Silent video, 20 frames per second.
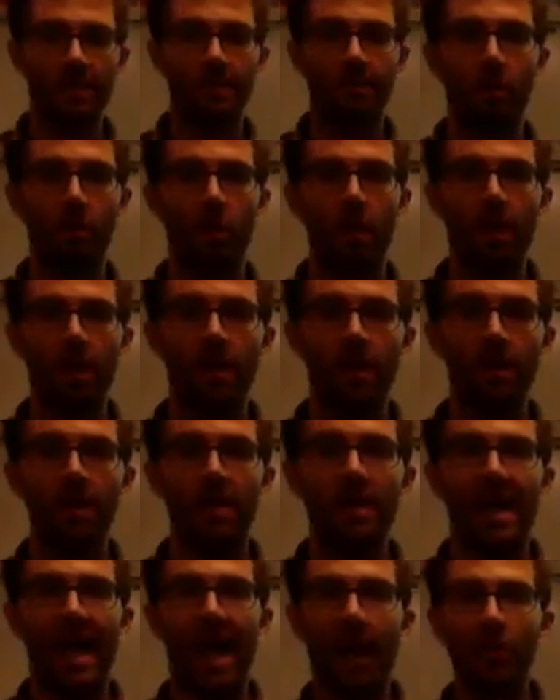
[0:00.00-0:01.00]
Number one,
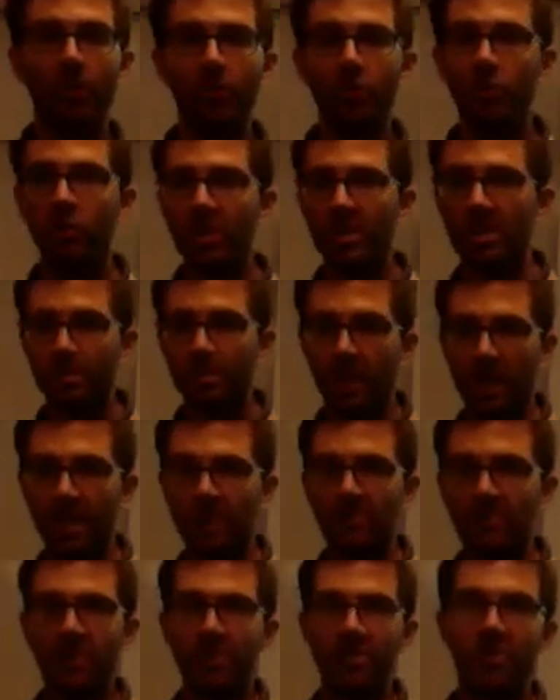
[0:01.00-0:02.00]
how would you explain
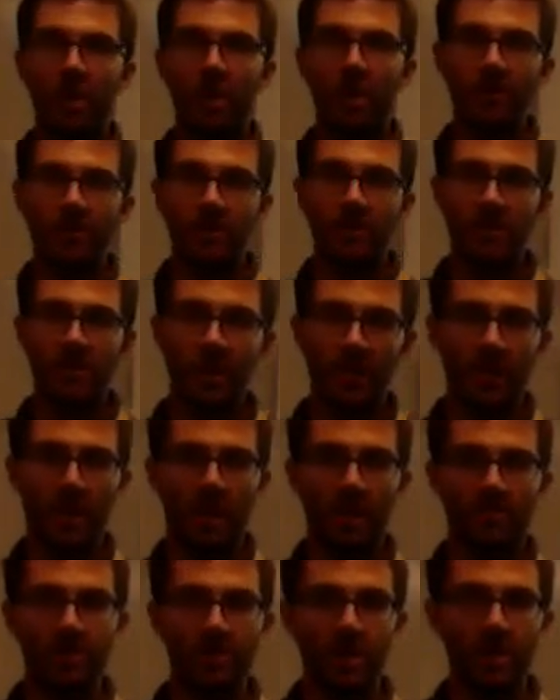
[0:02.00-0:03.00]
Gestalt
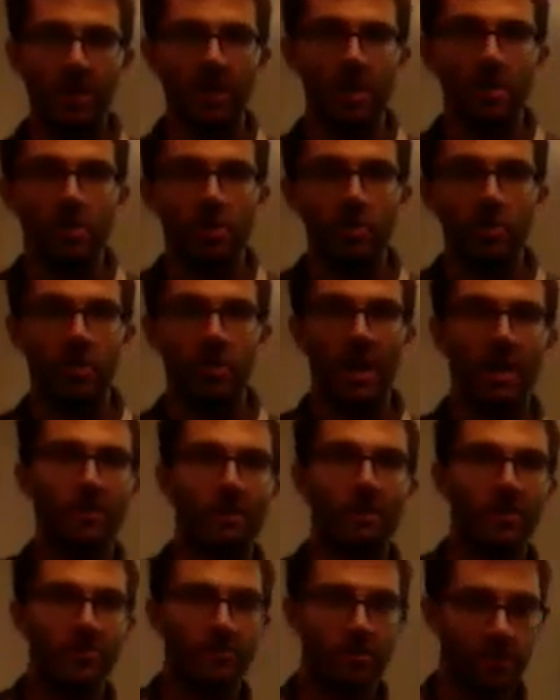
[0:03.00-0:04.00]
psychology to an
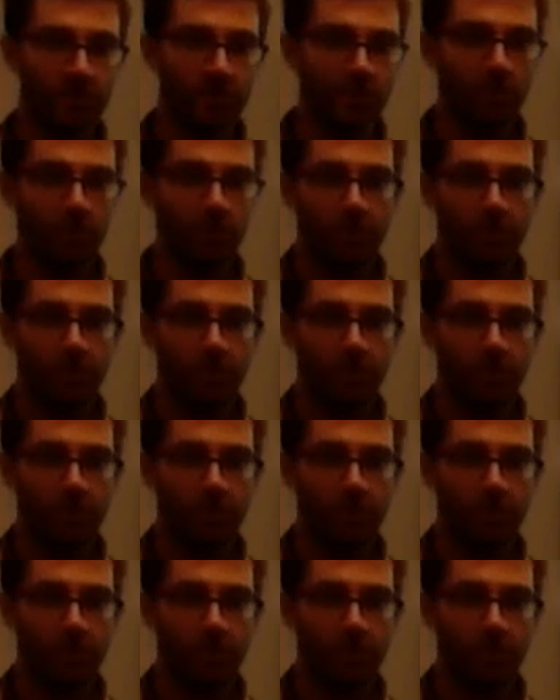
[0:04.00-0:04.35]
elementary school